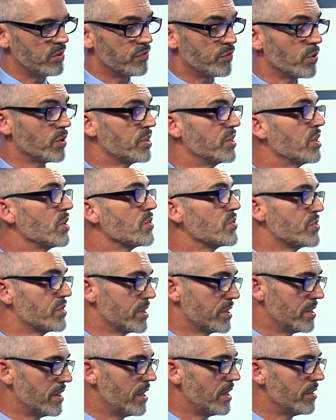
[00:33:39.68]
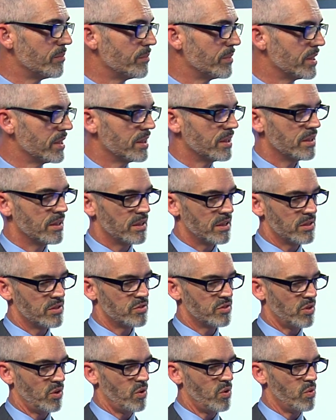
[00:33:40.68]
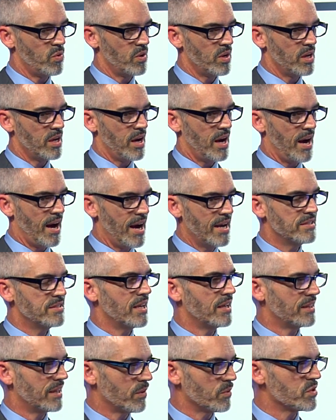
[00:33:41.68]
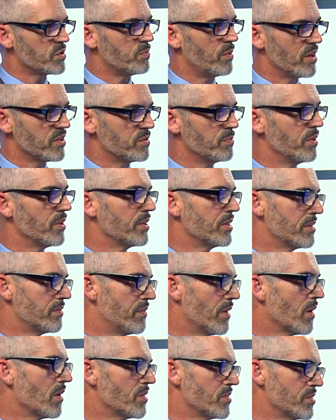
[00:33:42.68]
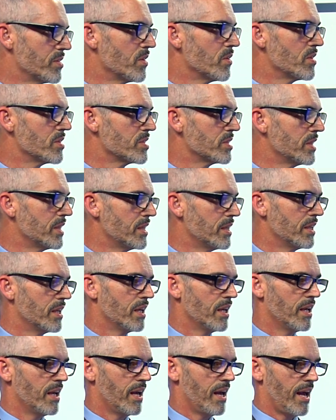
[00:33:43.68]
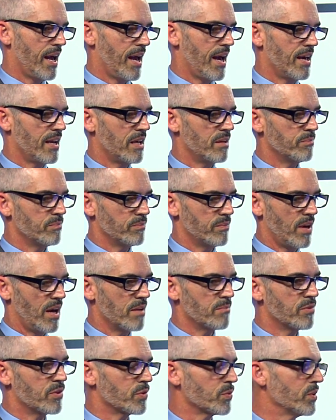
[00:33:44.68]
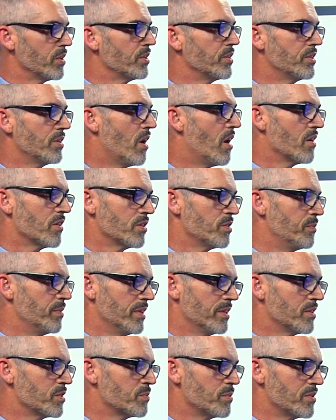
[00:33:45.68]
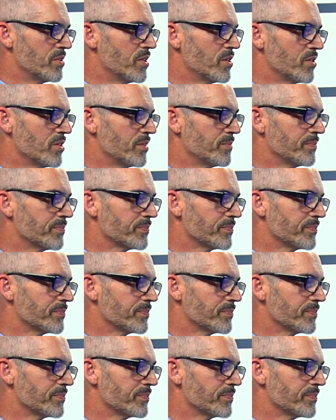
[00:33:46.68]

for years to come. So I take that responsibility very seriously, and I'm thrilled and honored to be in this position.